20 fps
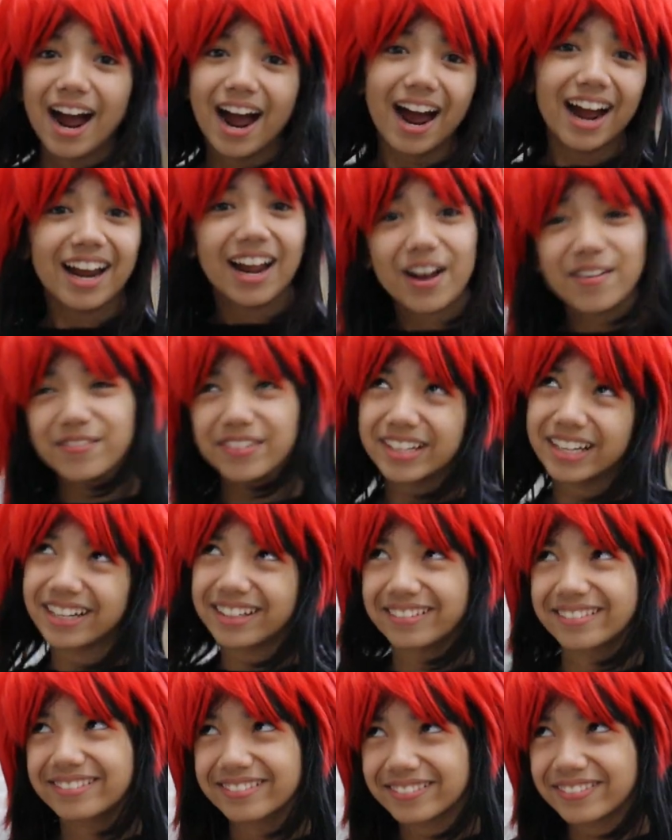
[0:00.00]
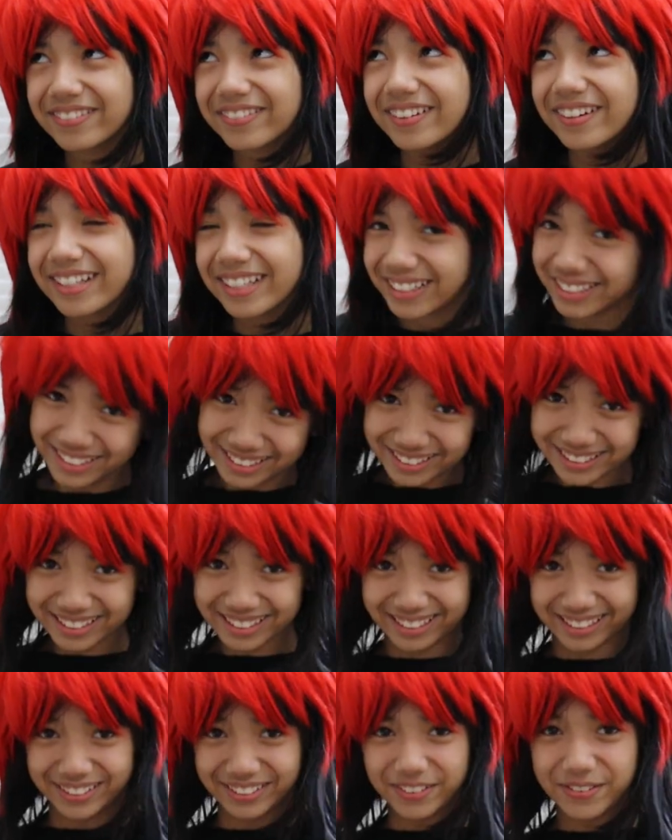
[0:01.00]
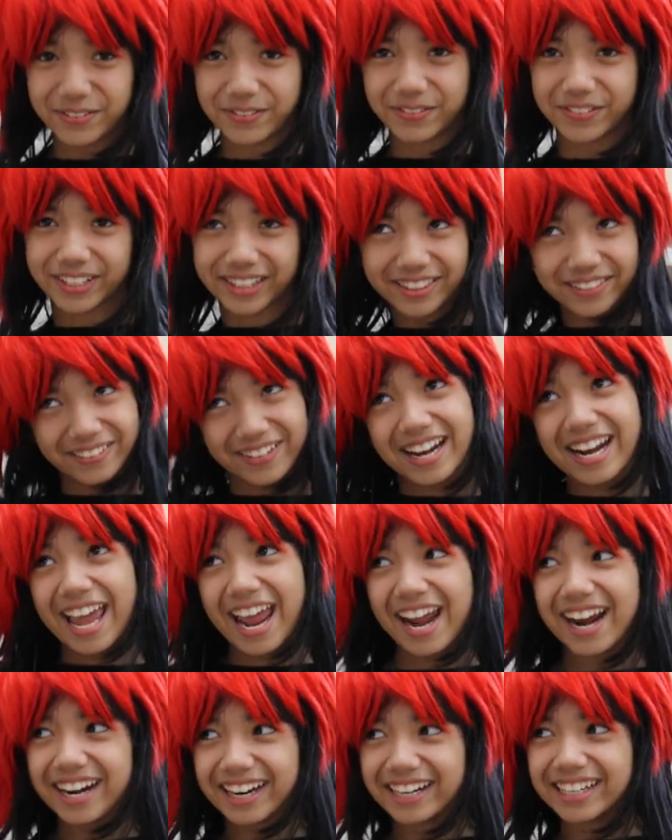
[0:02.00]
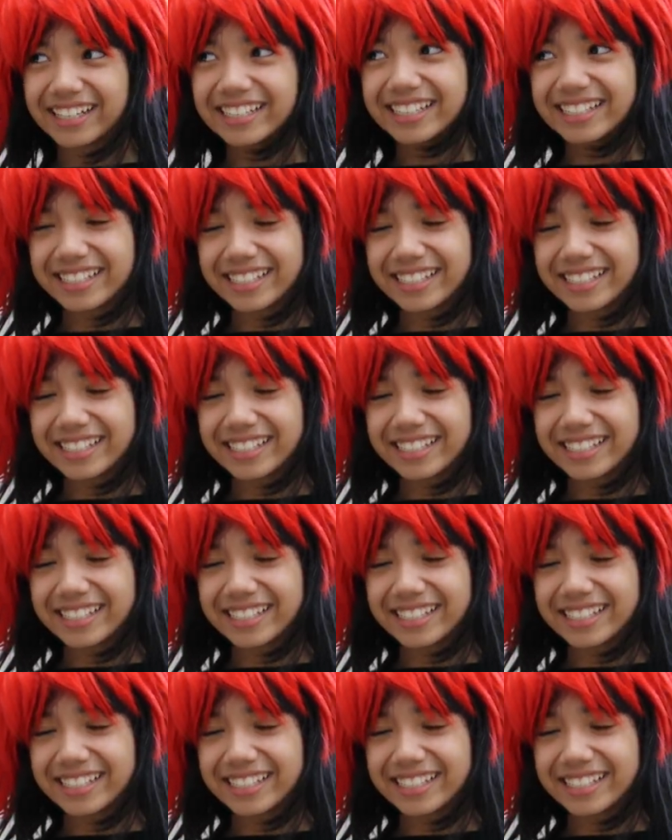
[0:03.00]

Hi, I'm a Rarito with the red hair.